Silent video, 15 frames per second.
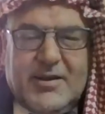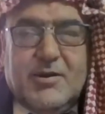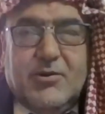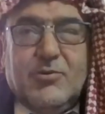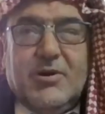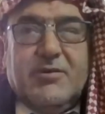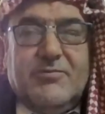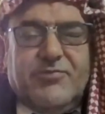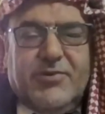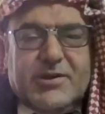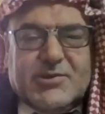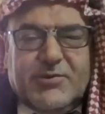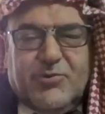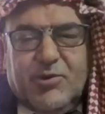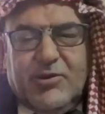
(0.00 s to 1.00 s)
Well,
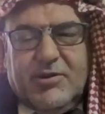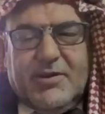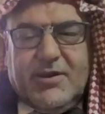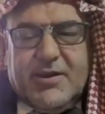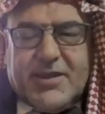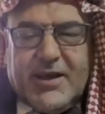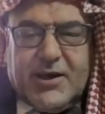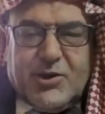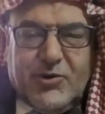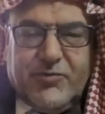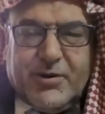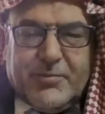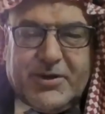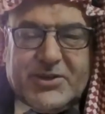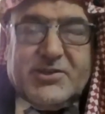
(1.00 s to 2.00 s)
first of all, thank you
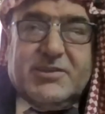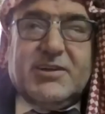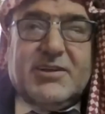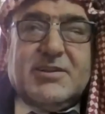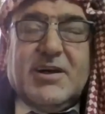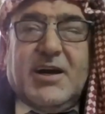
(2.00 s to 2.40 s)
very much indeed.